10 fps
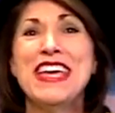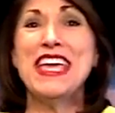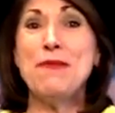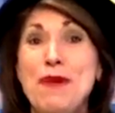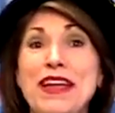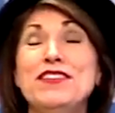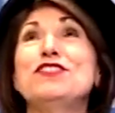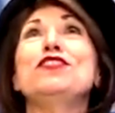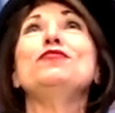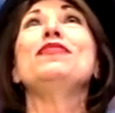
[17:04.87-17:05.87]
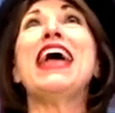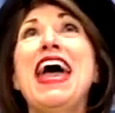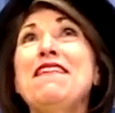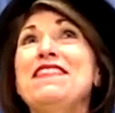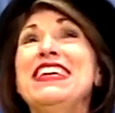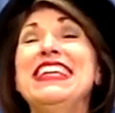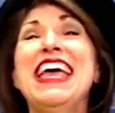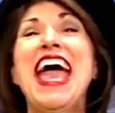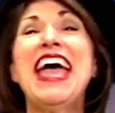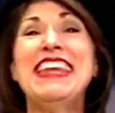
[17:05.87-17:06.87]
He went to heaven,
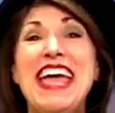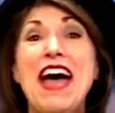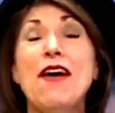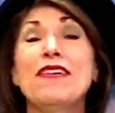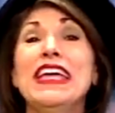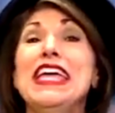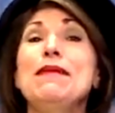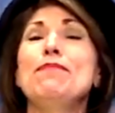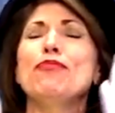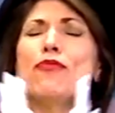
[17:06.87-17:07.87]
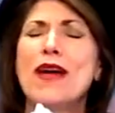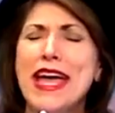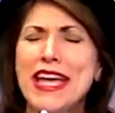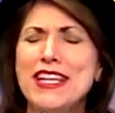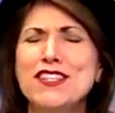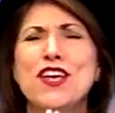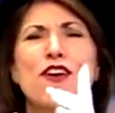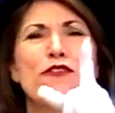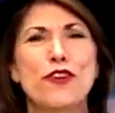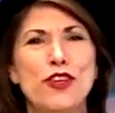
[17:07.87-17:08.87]
and now he prays
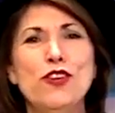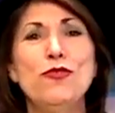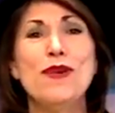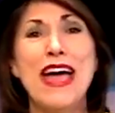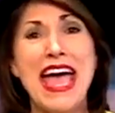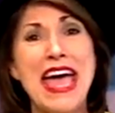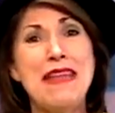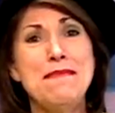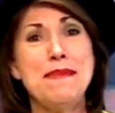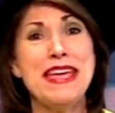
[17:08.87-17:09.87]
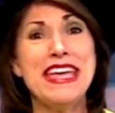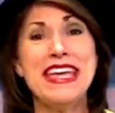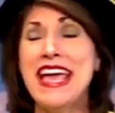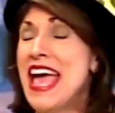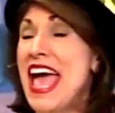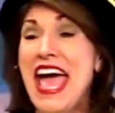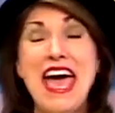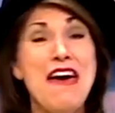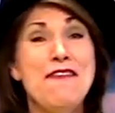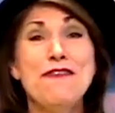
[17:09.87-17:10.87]
for you and me
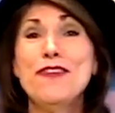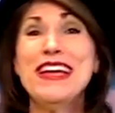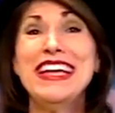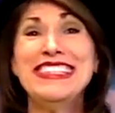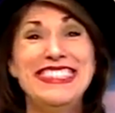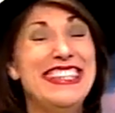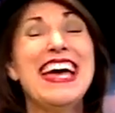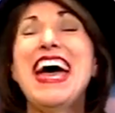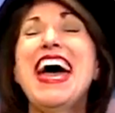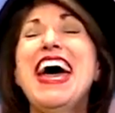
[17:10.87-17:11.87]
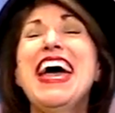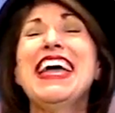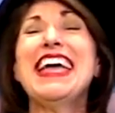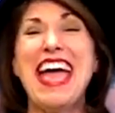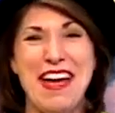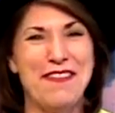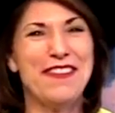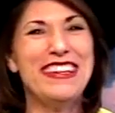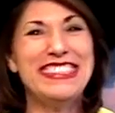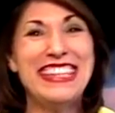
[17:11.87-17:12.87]
every day,
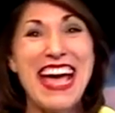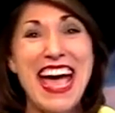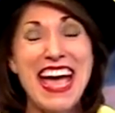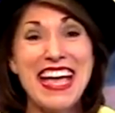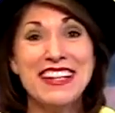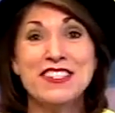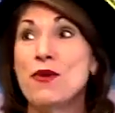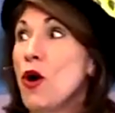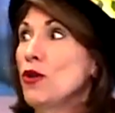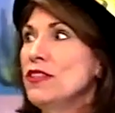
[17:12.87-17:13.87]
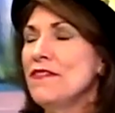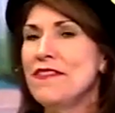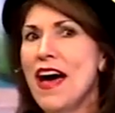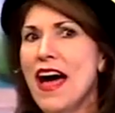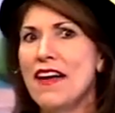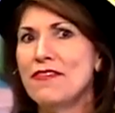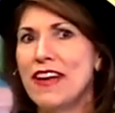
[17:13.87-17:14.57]
every day. So hold up 5.